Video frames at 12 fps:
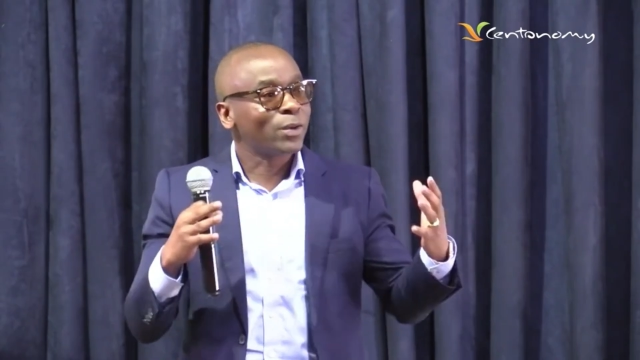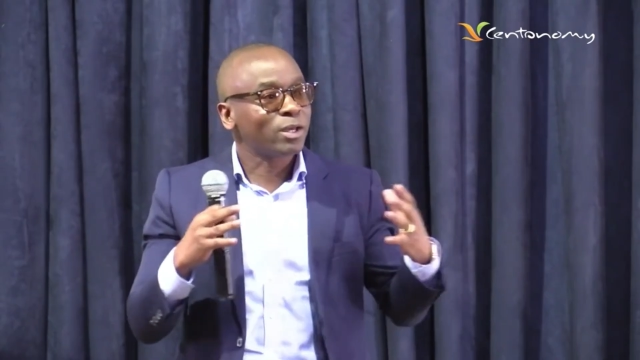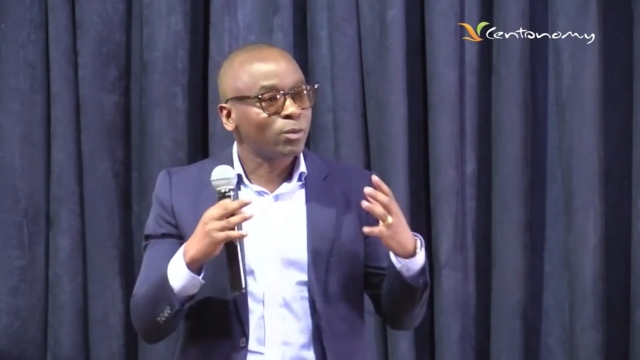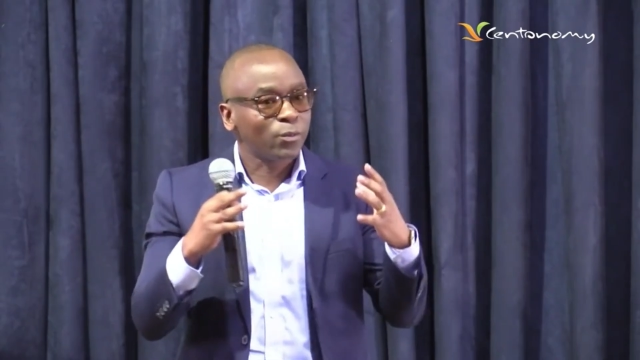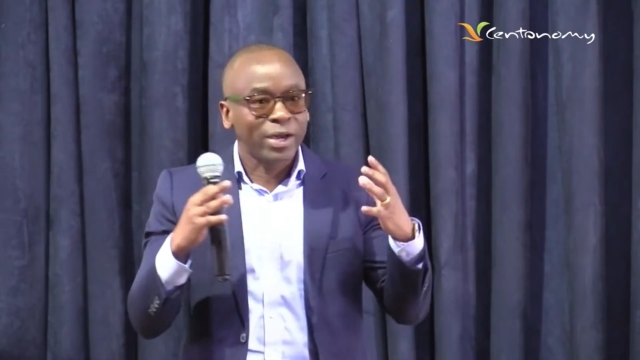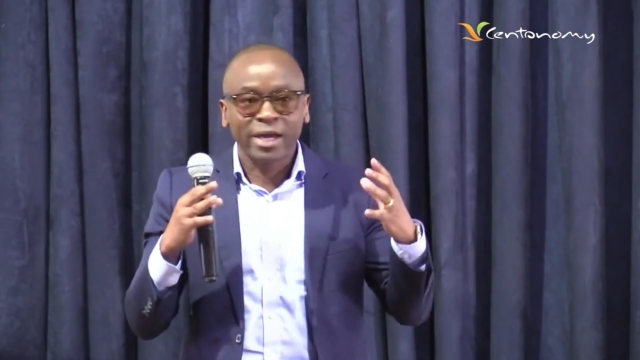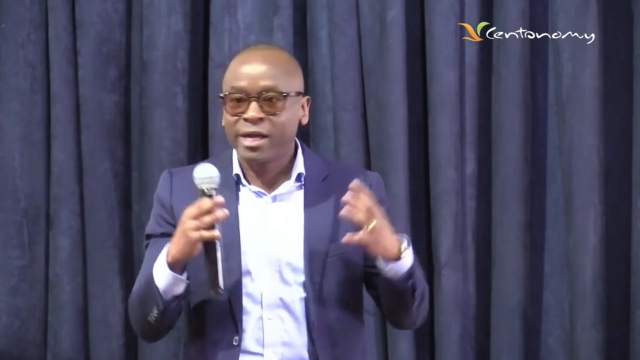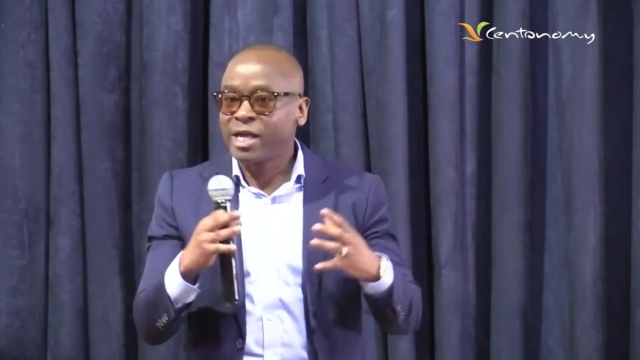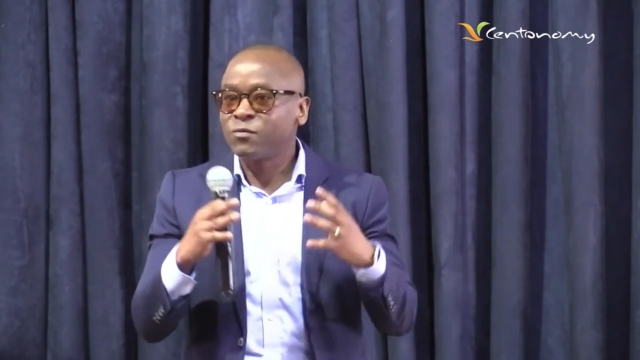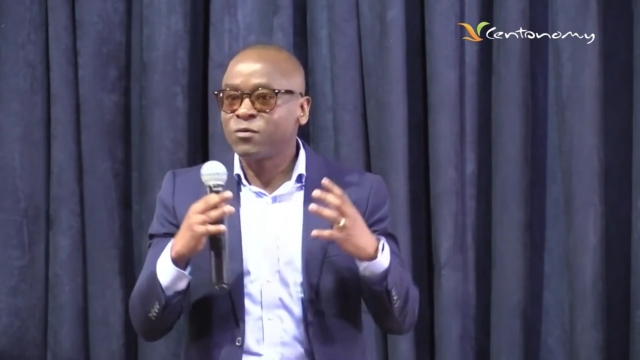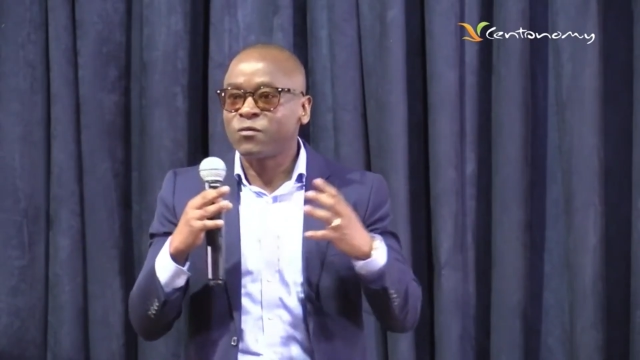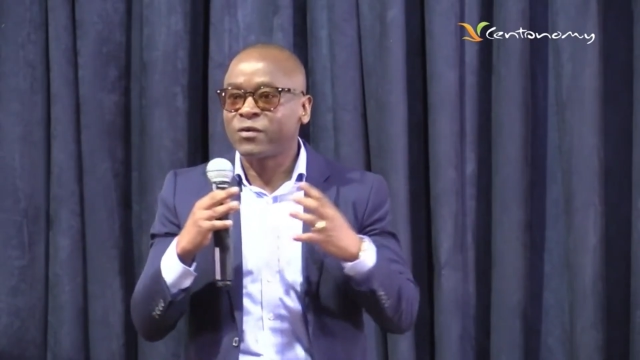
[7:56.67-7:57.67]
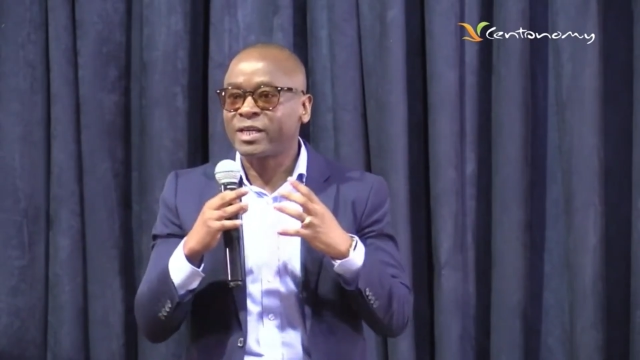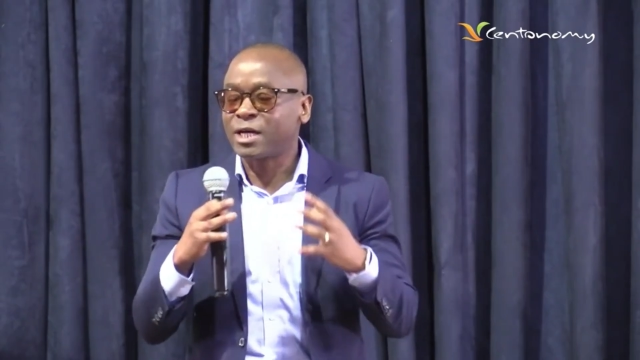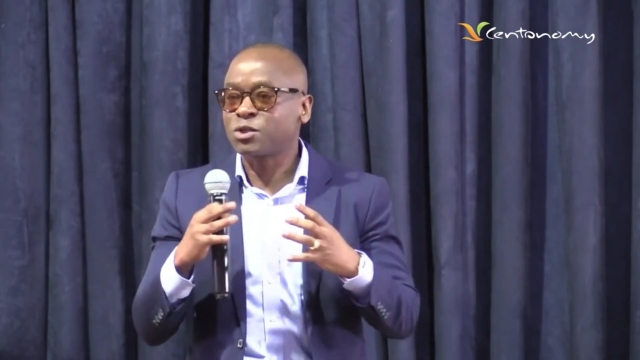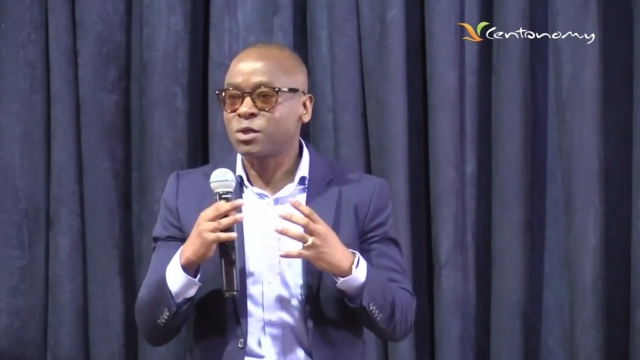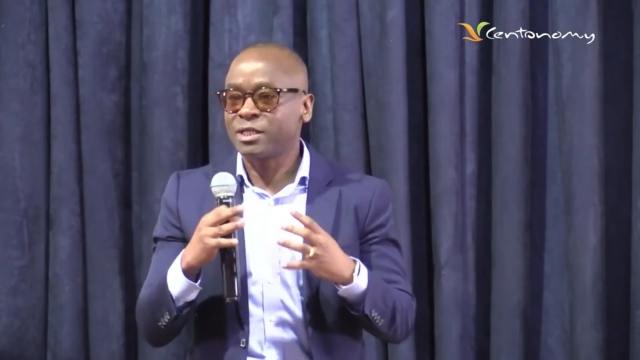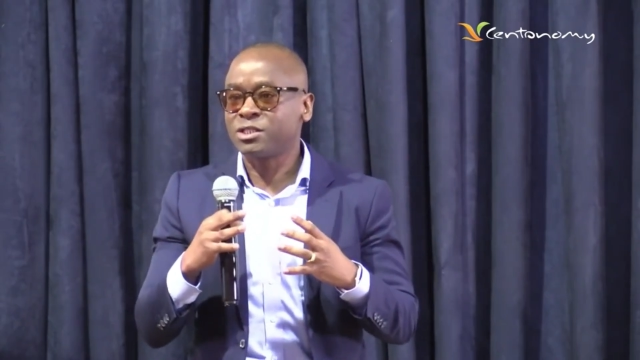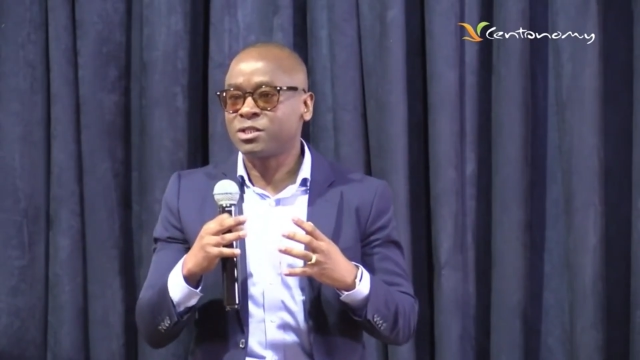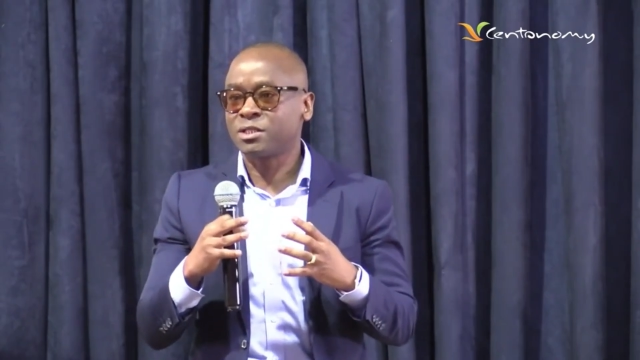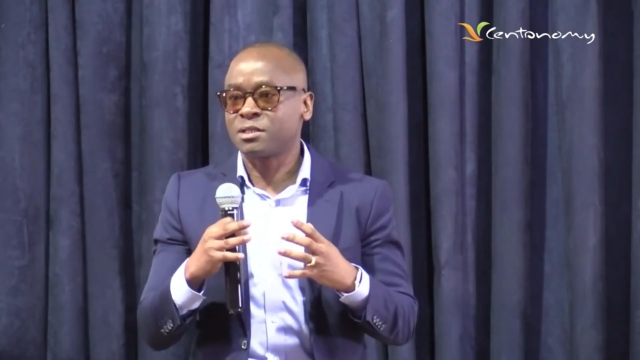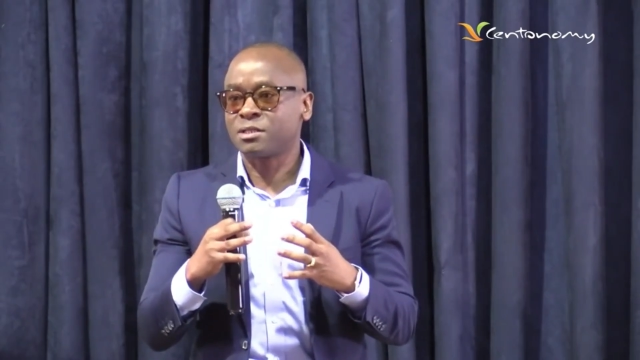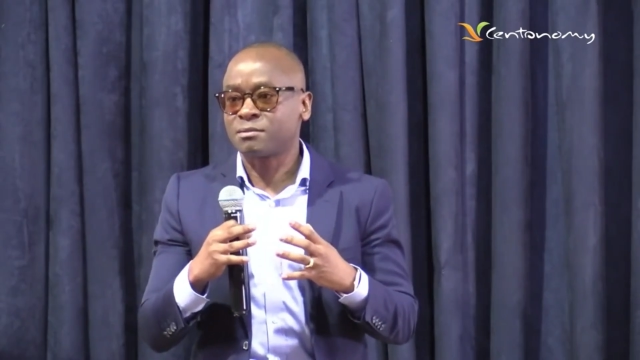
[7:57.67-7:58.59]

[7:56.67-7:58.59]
are here for financial literacy.